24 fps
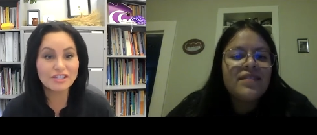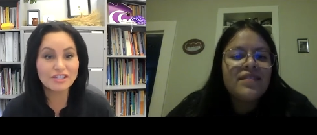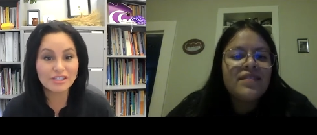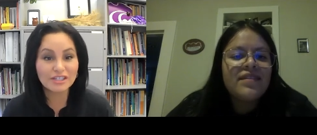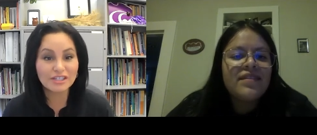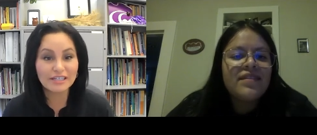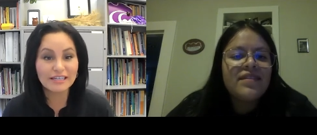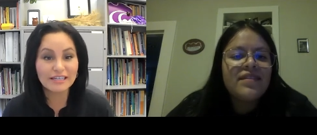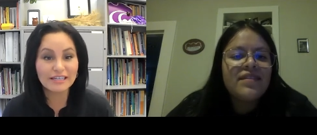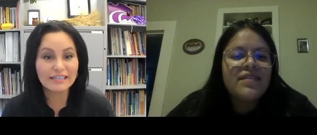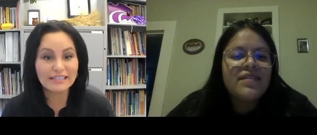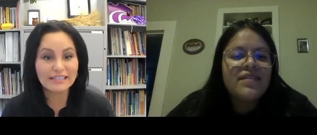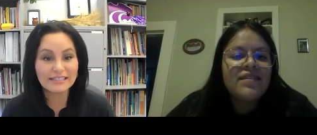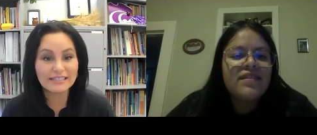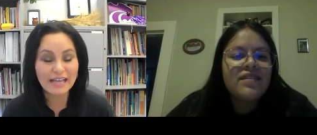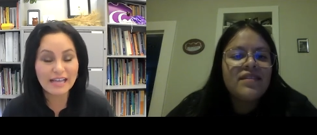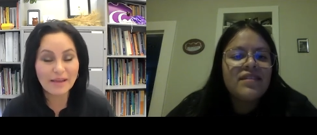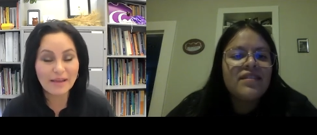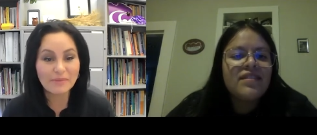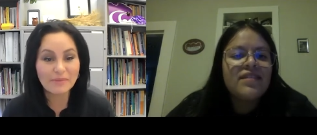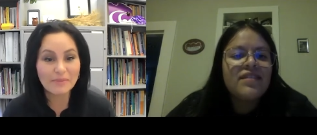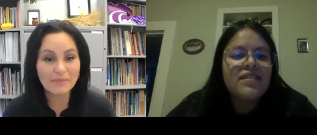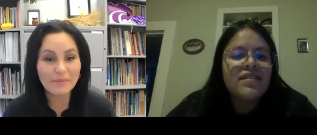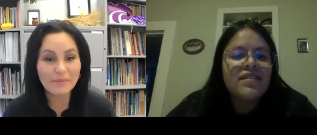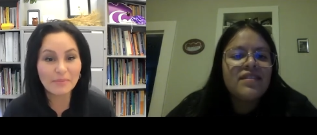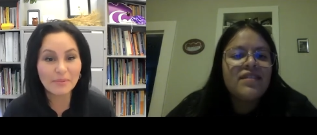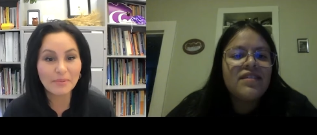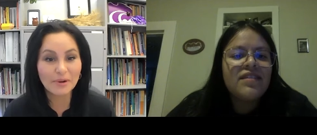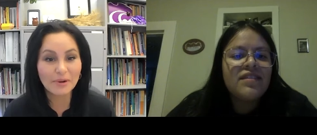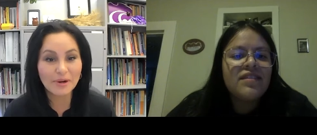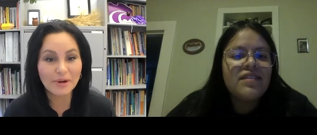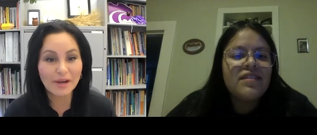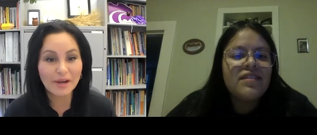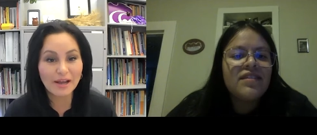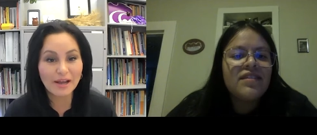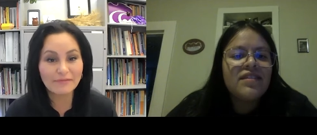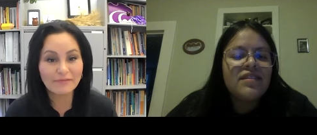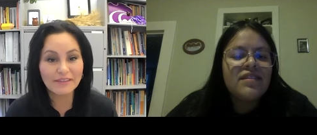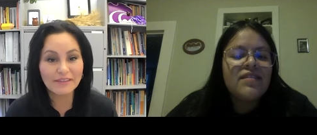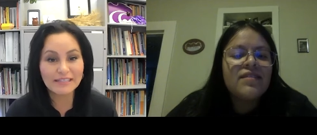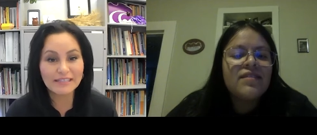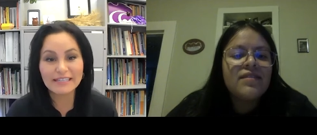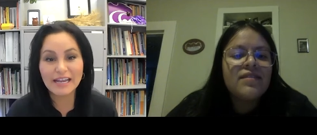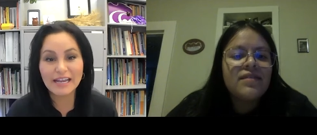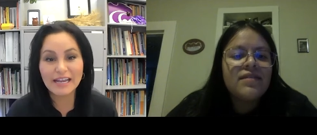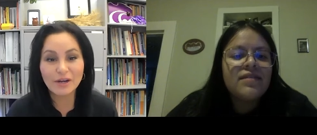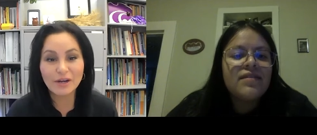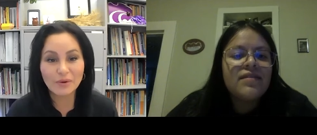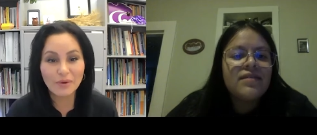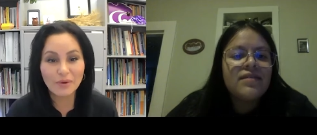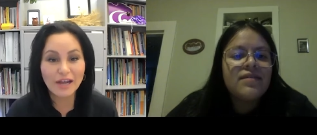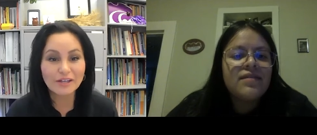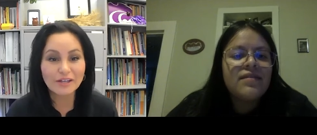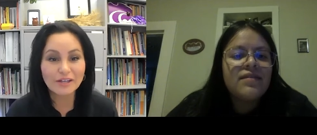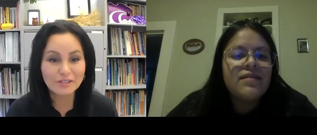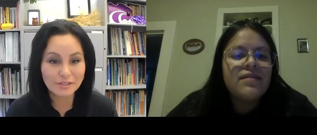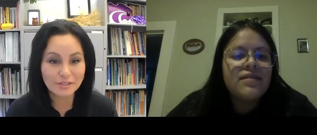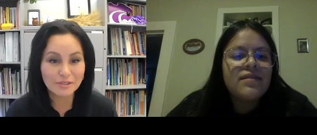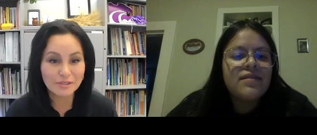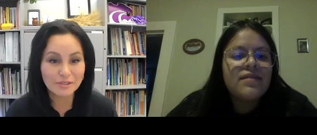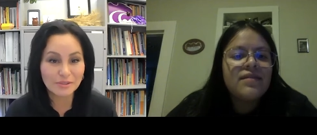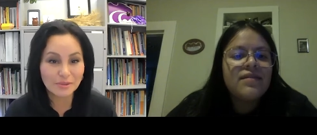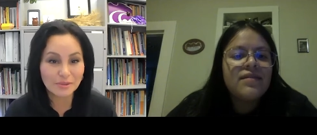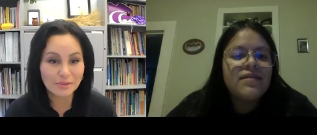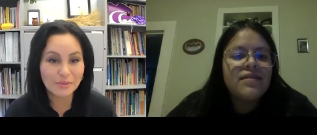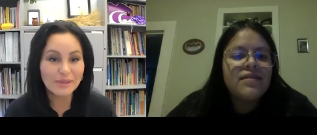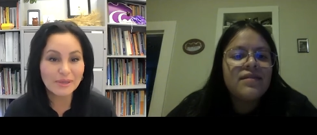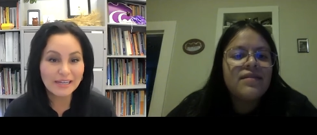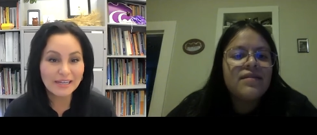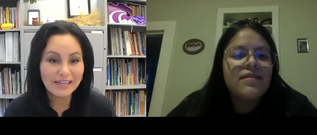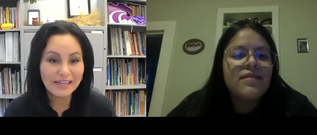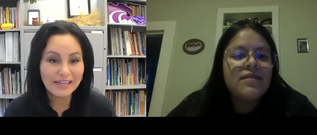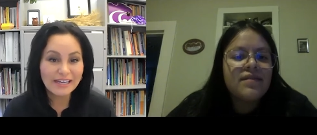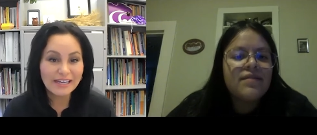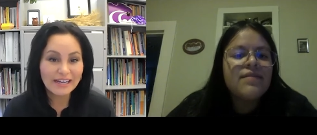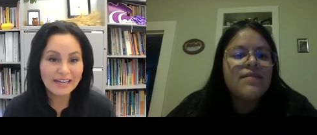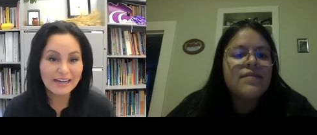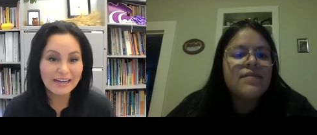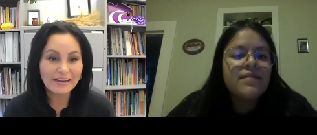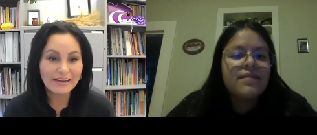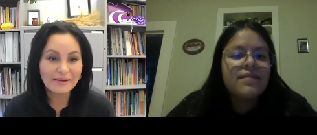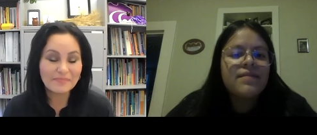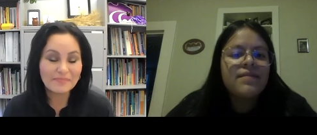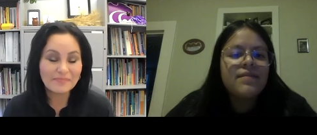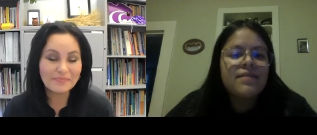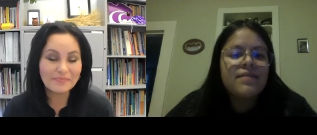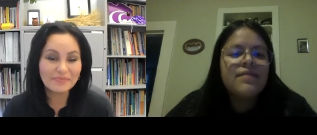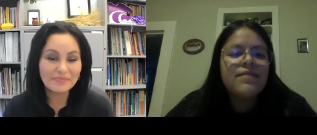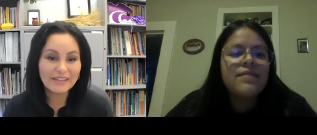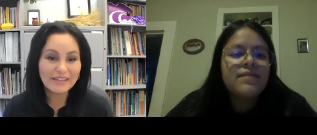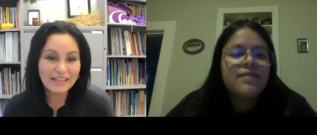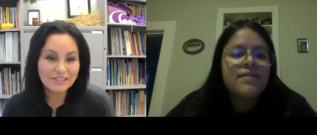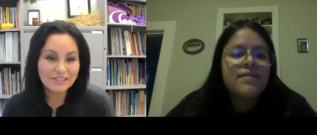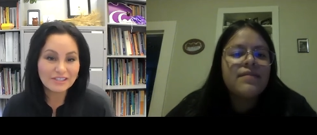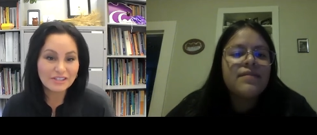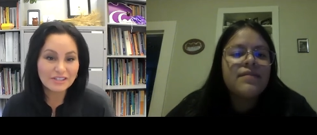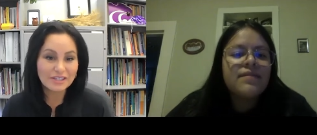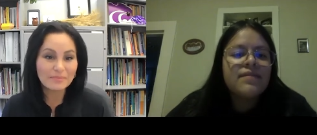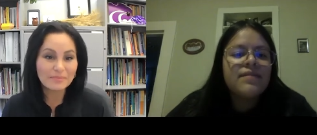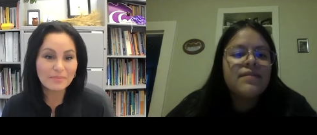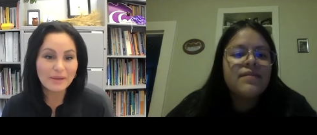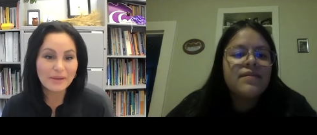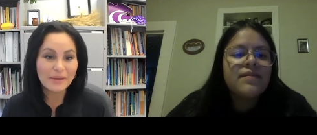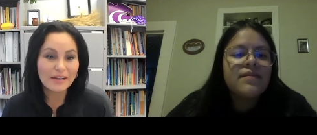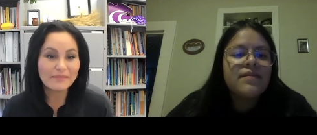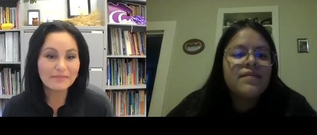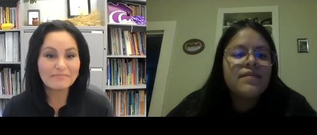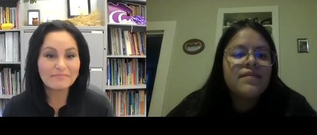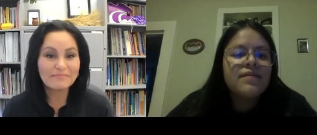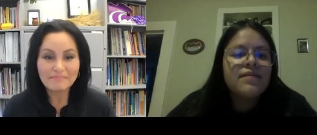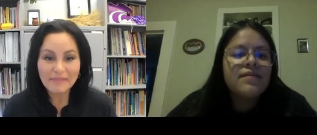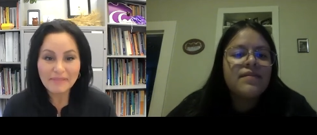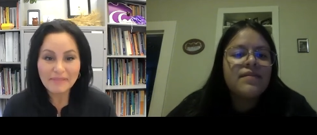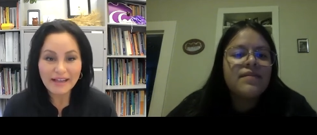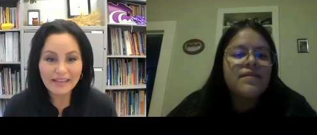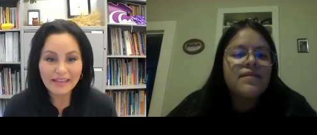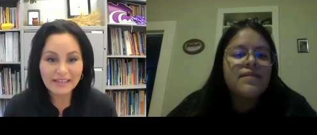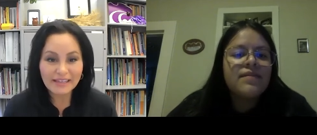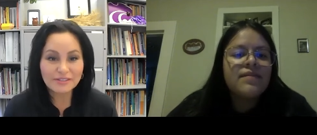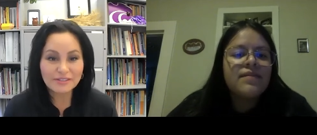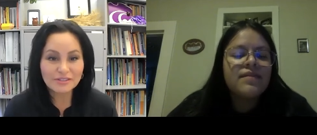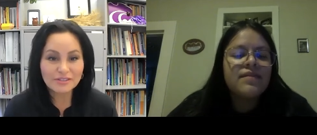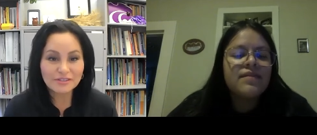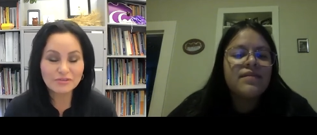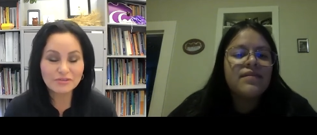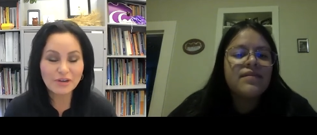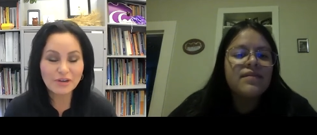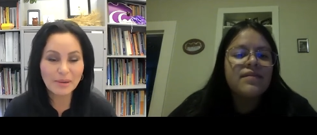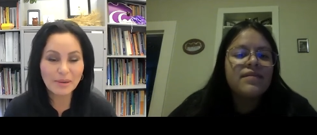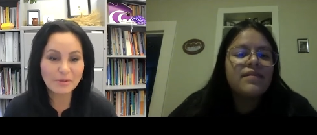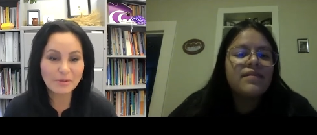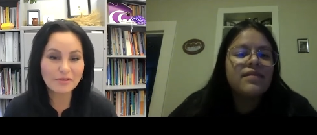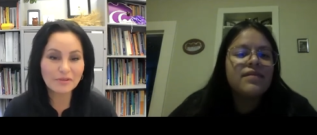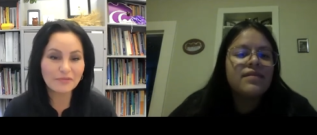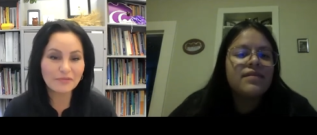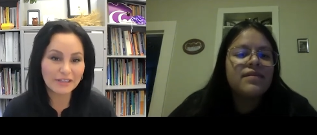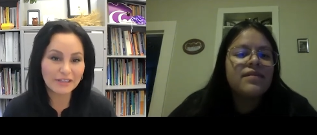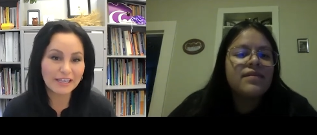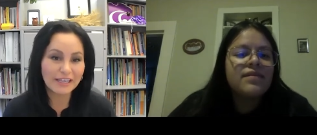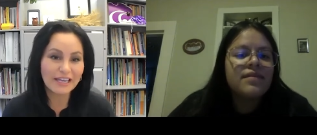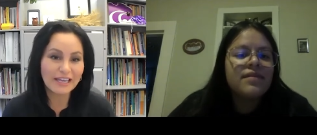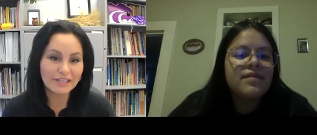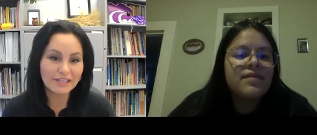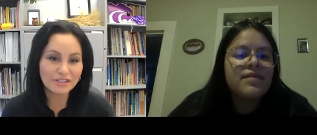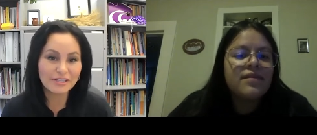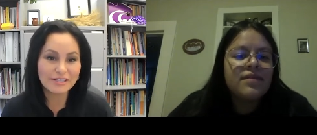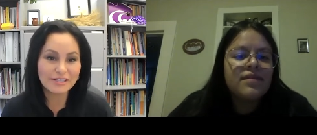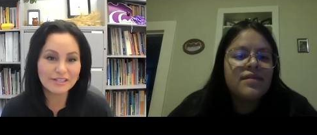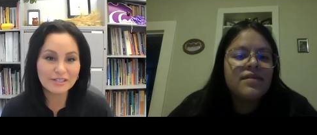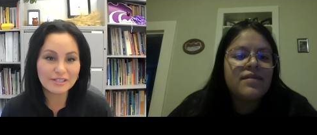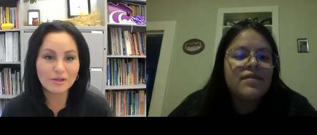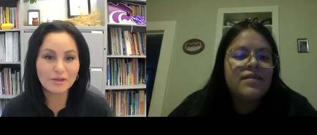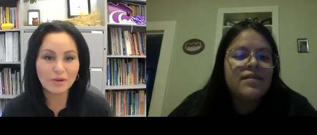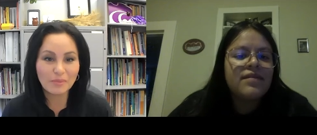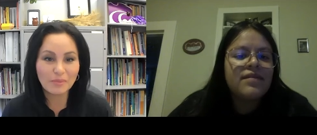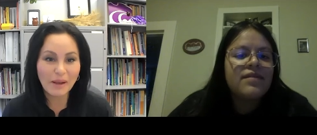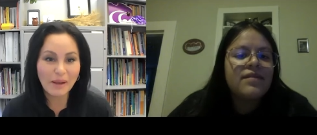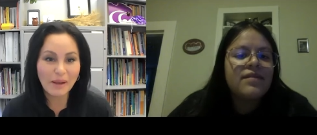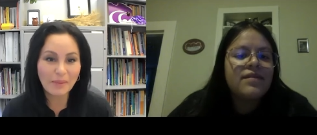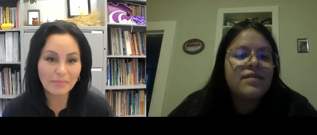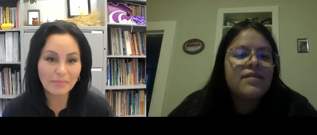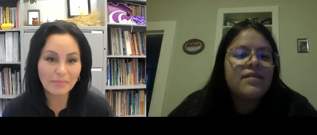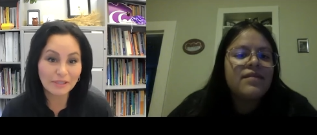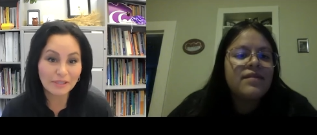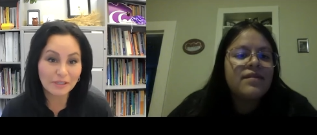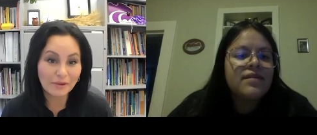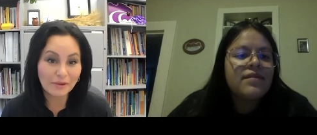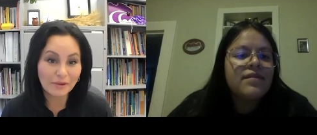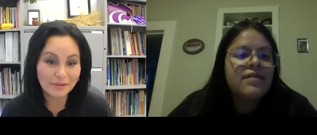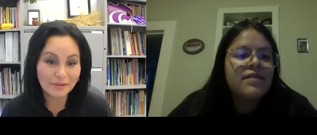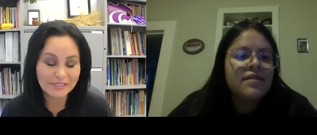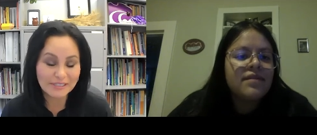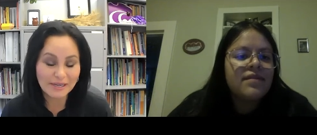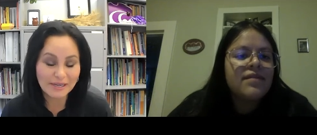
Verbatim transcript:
Speaker 1: is I'm a member of the Standing Rock Sioux um, Nation, but my tribal affiliation is Hunkpapa Lakota.